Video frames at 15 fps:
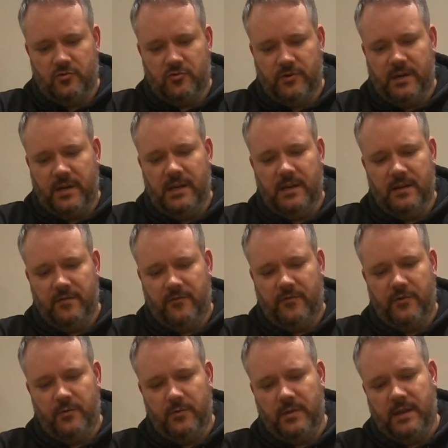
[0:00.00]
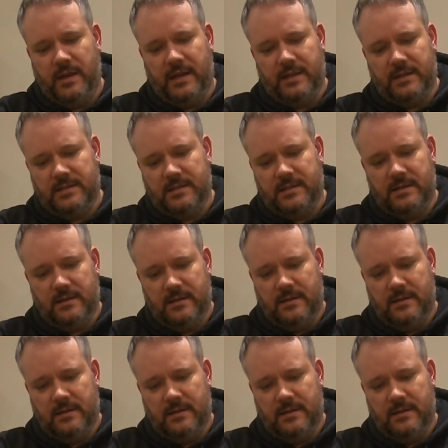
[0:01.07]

tree through the next